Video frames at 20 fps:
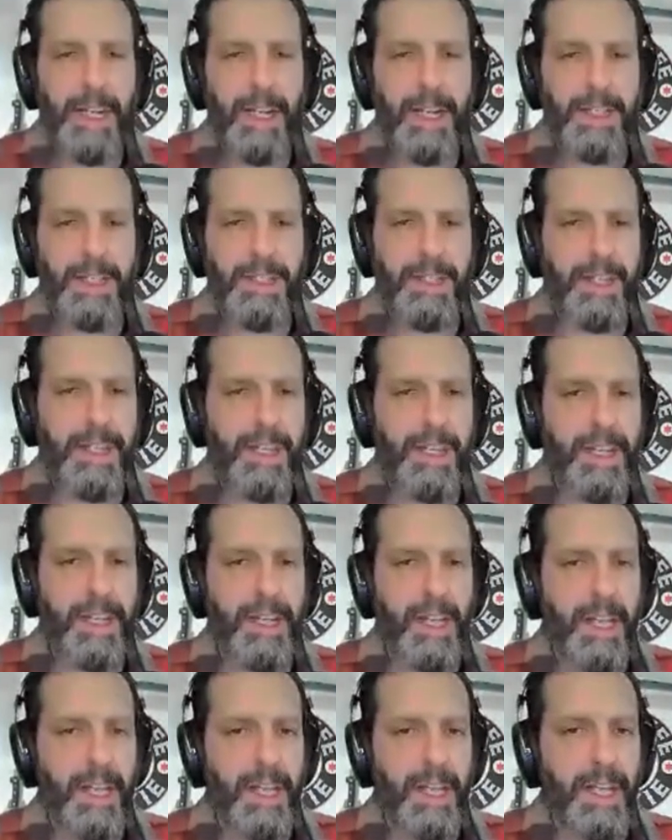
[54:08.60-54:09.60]
uh, to the
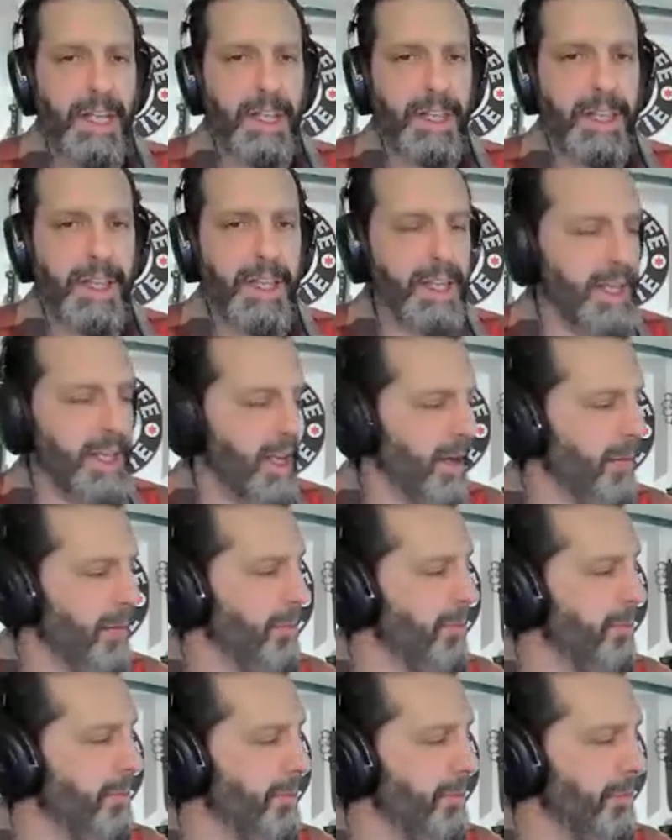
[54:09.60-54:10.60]
the
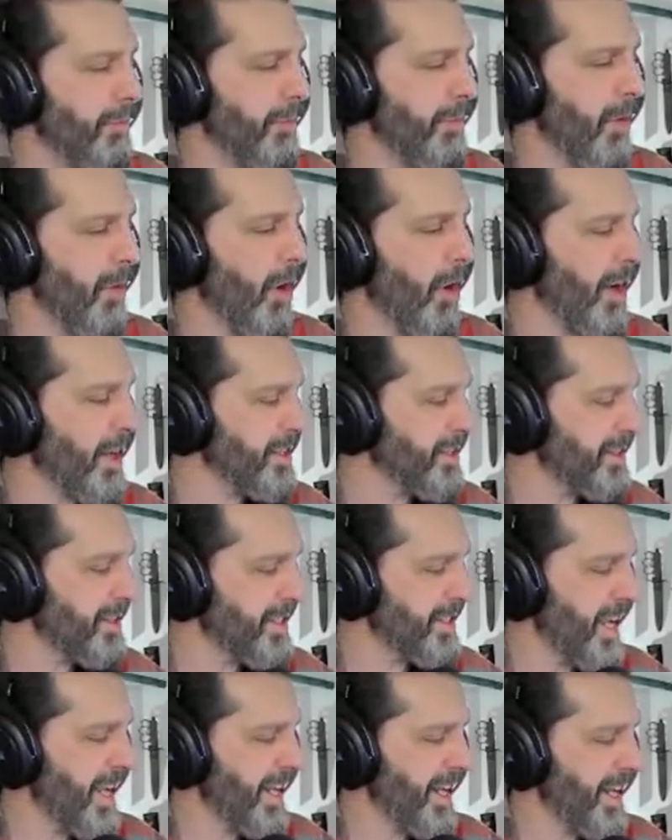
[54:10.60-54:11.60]
um, AUS
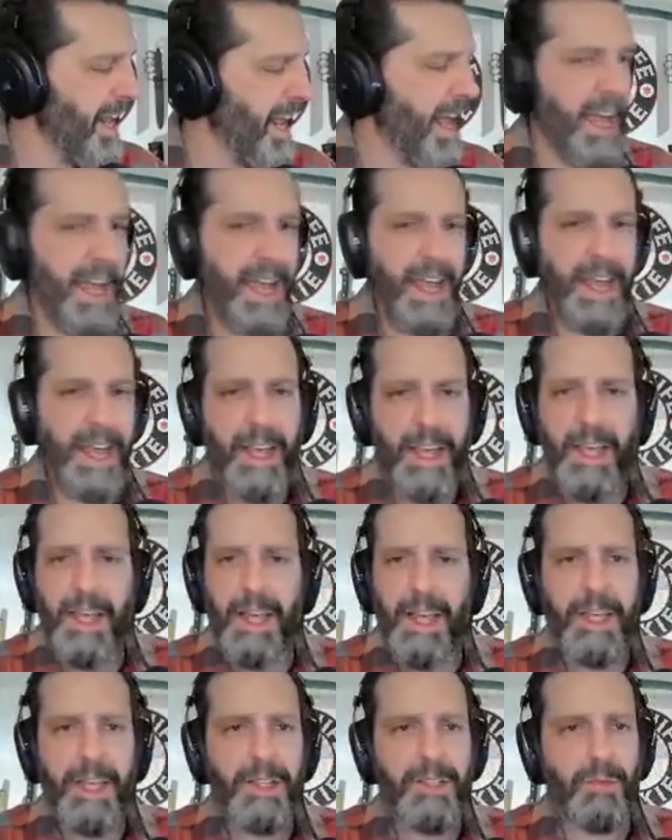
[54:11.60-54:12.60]
10A
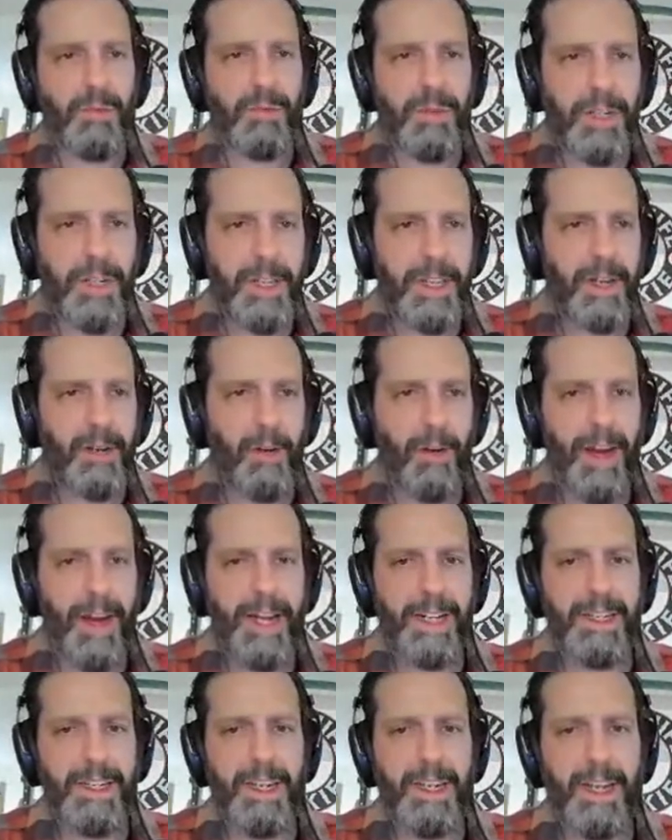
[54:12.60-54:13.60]
is really
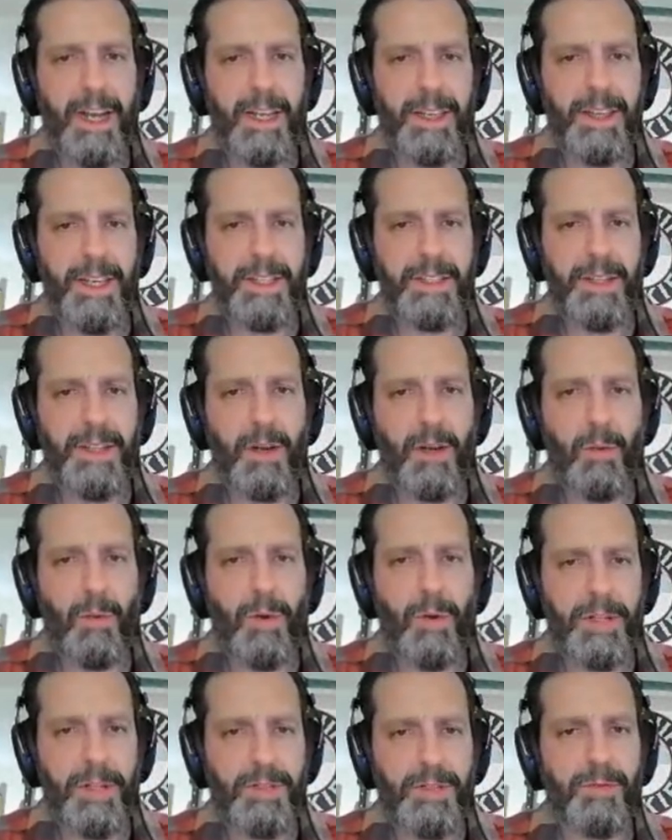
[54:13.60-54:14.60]
great on this. It
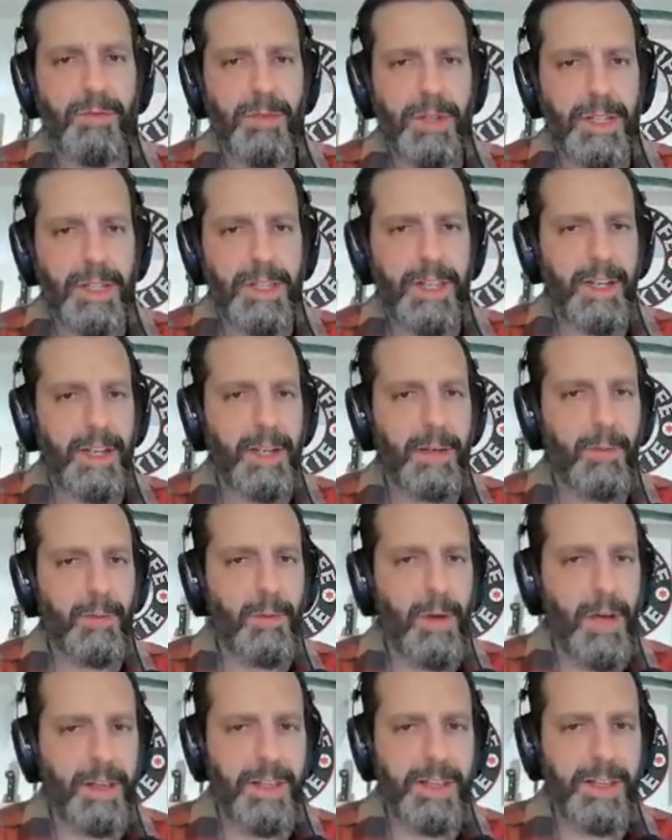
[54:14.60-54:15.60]
works really
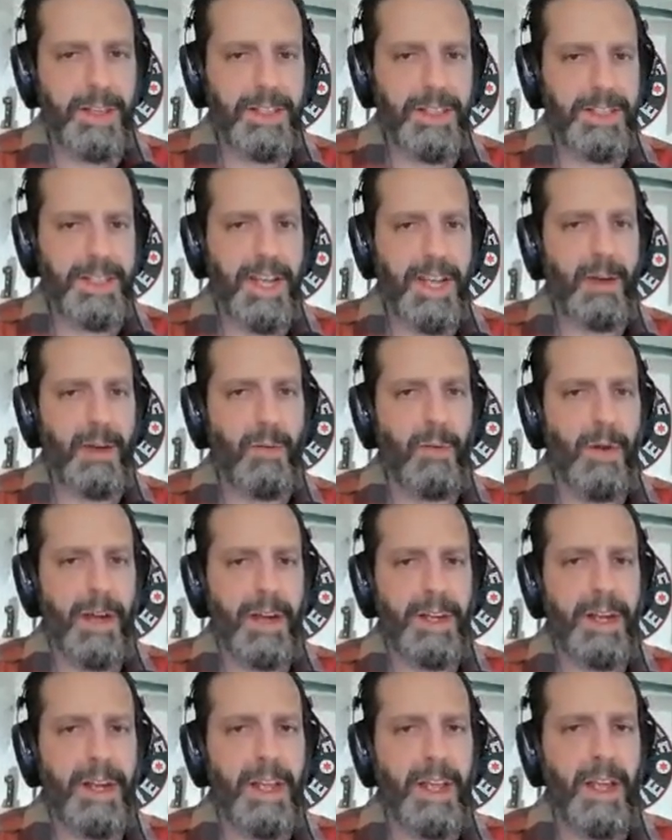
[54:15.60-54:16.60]
well. This is a
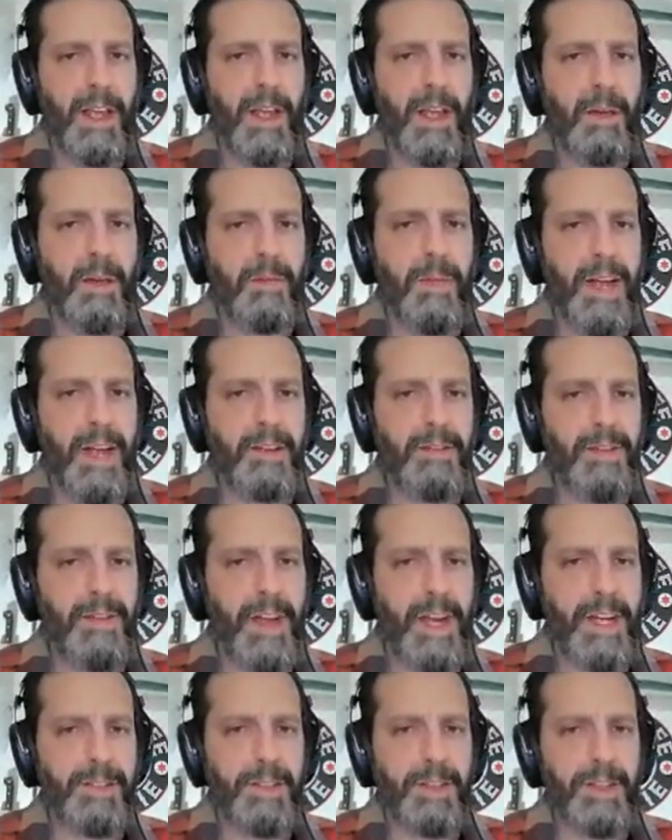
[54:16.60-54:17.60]
Taiwan
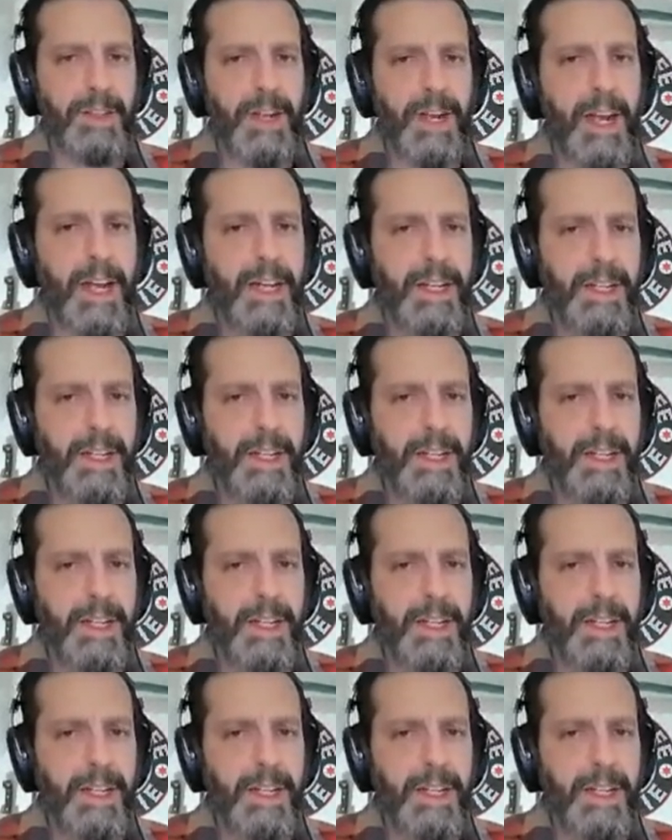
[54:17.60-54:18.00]
manufactured AD